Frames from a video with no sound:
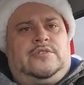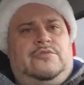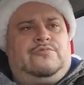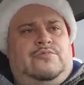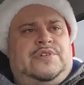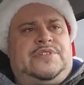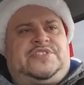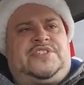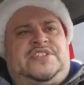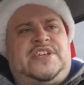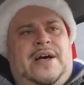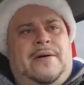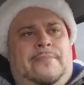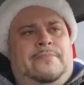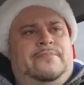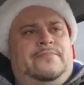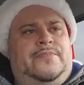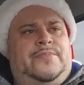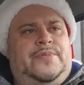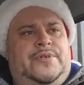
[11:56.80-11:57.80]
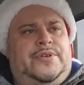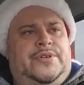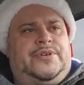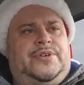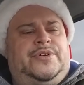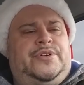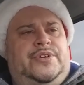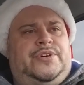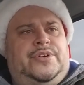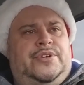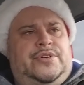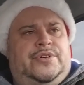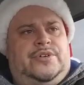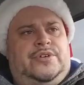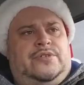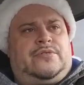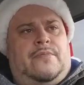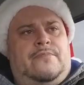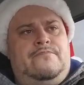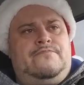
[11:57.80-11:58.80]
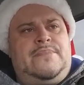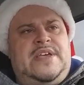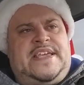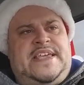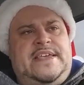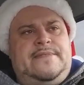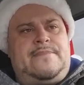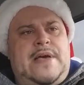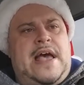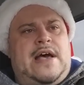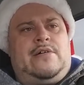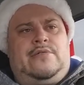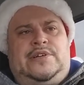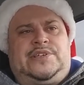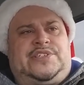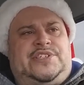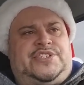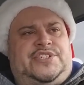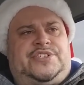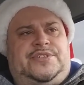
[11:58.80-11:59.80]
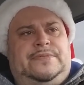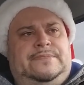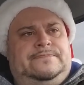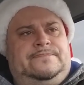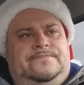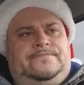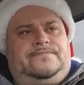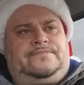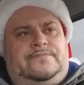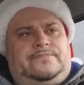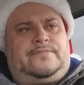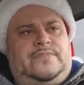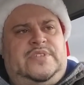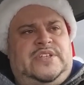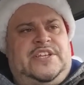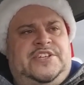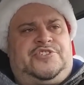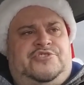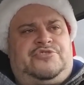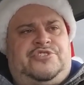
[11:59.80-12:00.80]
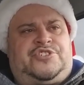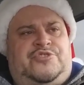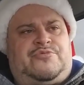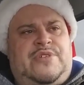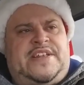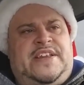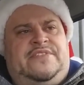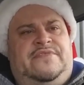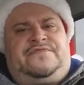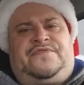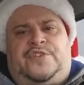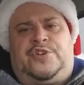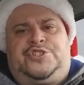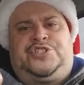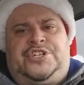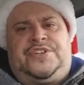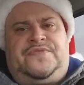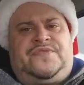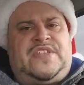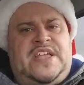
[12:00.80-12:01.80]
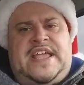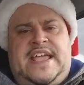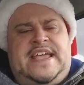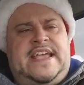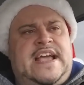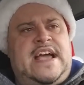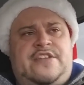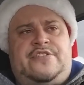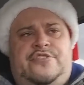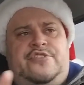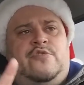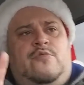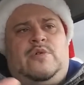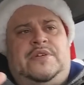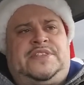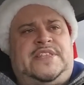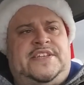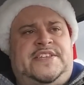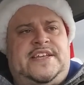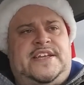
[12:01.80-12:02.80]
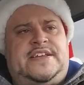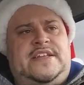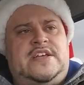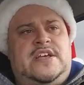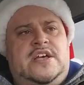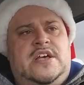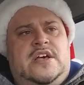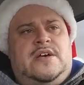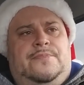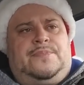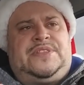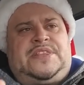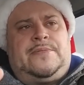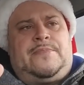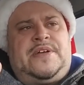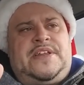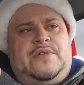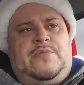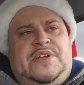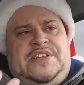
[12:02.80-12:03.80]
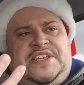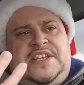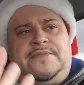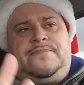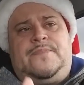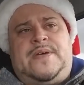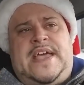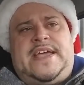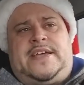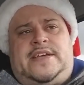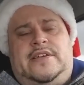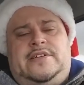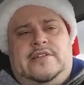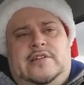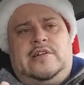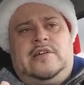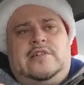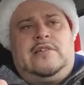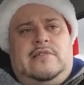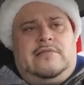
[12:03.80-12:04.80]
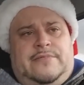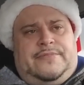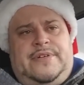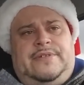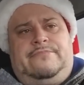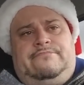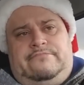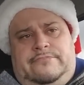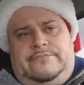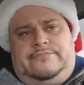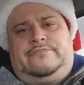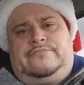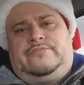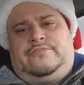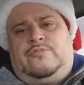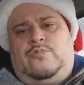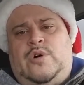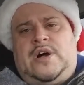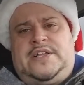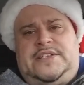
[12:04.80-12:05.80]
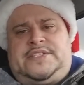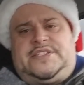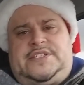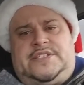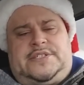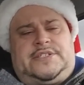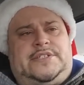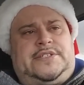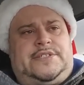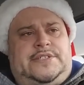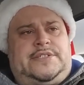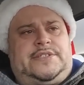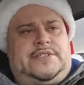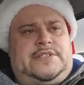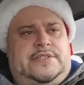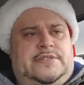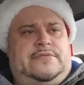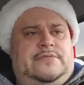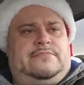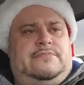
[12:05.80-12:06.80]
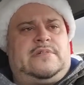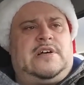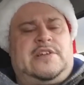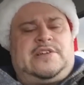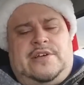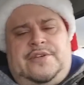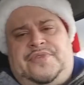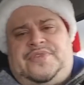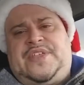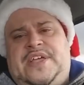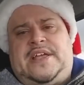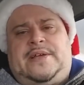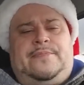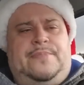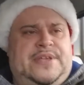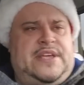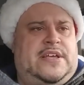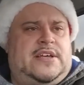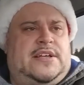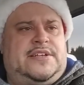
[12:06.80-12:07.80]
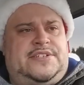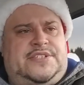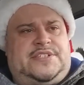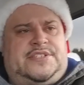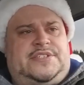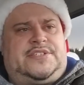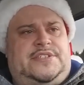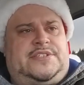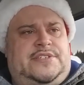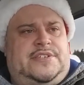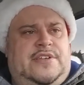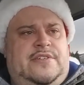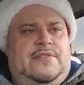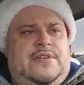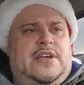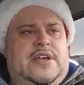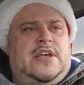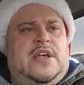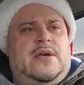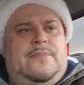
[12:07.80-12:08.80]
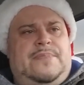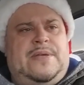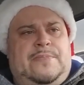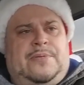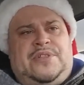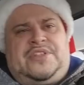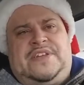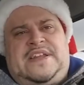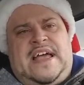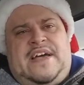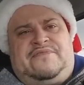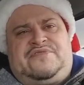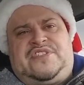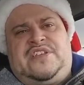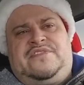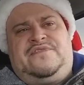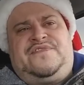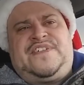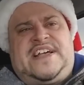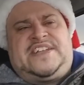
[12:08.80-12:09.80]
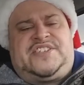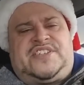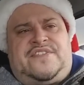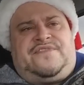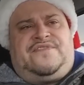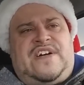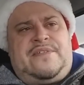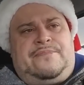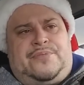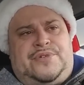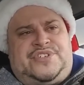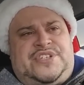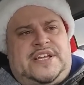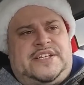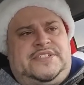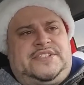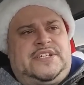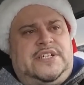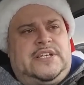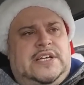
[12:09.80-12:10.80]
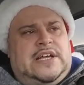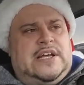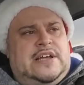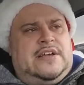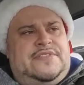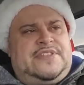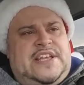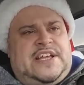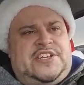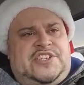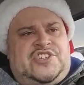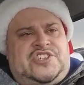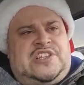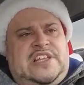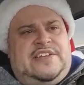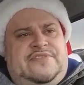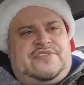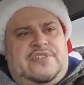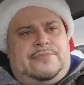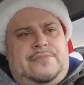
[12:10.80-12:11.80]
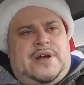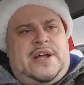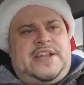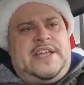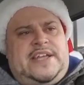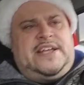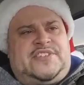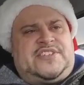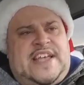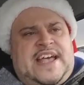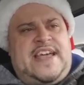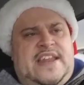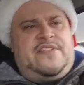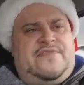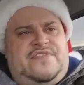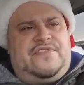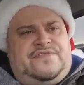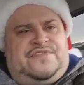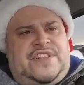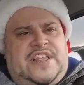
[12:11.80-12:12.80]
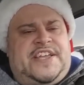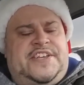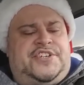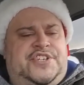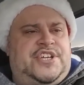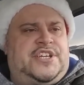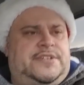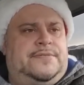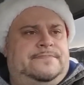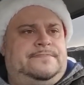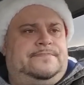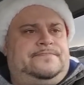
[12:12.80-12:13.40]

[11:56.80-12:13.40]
with some Mickey Mouse interest rate inversion thingy. I don't know what they did, but the money did make was a good thing because people didn't have to invest at 5%. They could just leave their money. It's ahead of inflation.